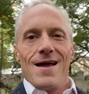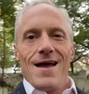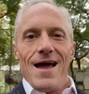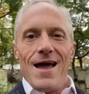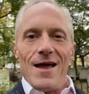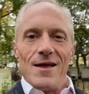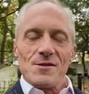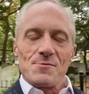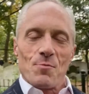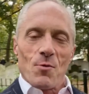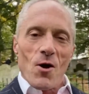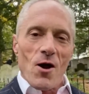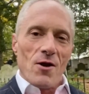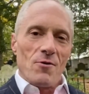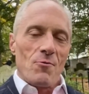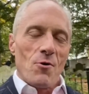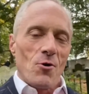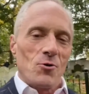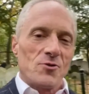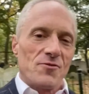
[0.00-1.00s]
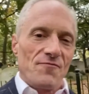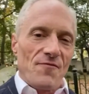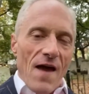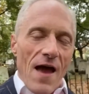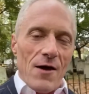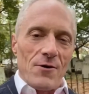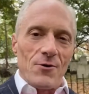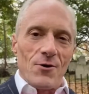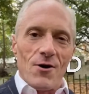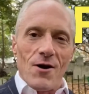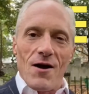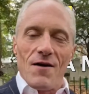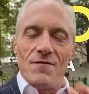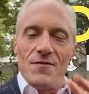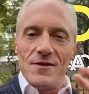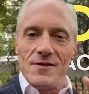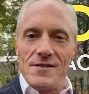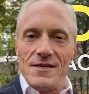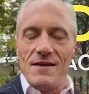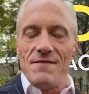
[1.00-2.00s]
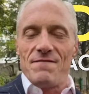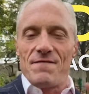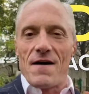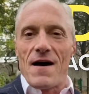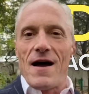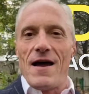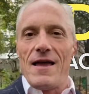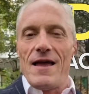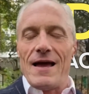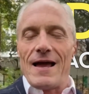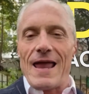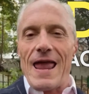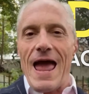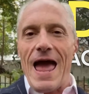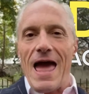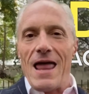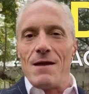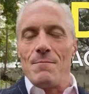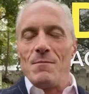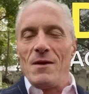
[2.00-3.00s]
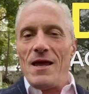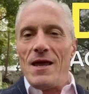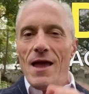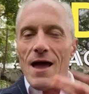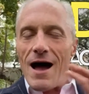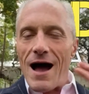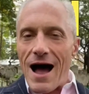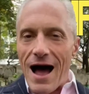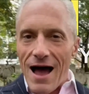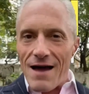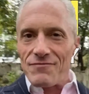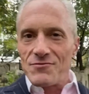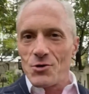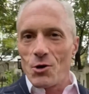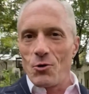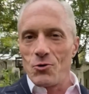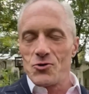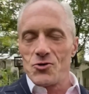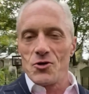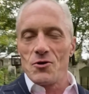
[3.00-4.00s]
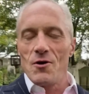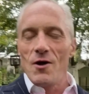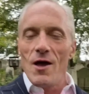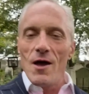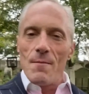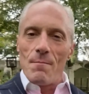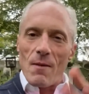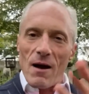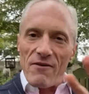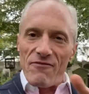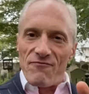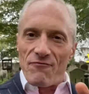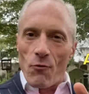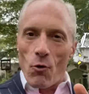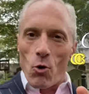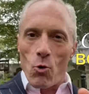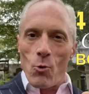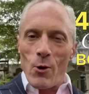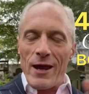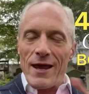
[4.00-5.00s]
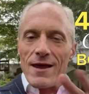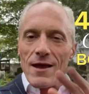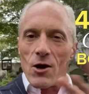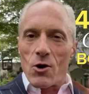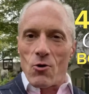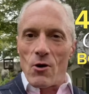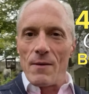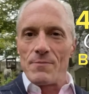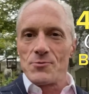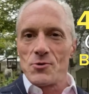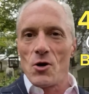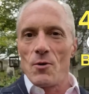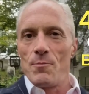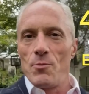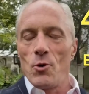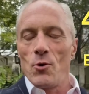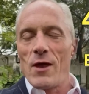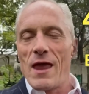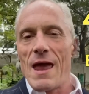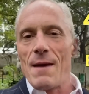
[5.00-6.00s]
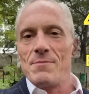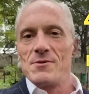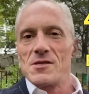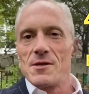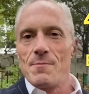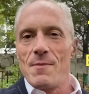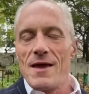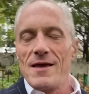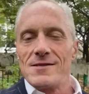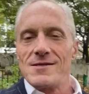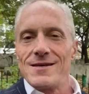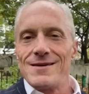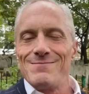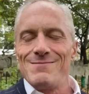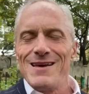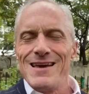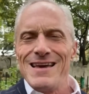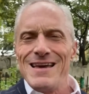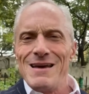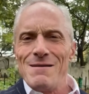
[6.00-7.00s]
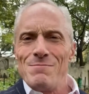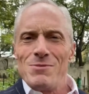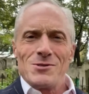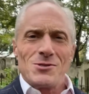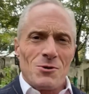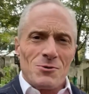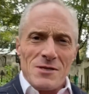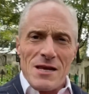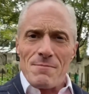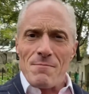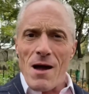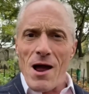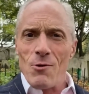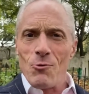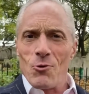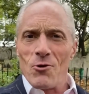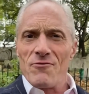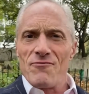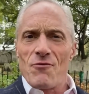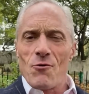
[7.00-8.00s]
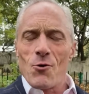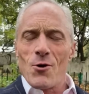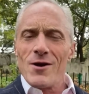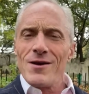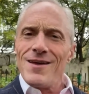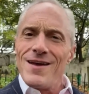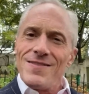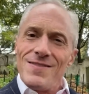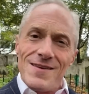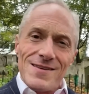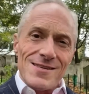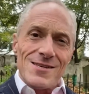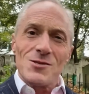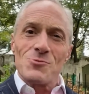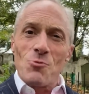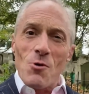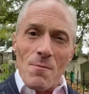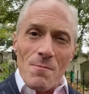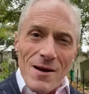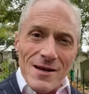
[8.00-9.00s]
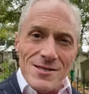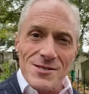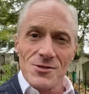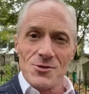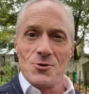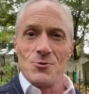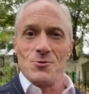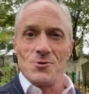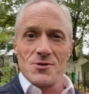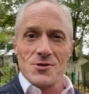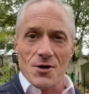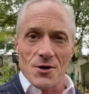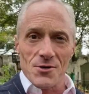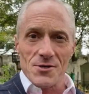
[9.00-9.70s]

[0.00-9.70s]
Hey, it's Brian Rose, founder of the DeFi Academy. I've told you my 4-week crypto bootcamp is amazing, but don't take my word for it. This is what my students are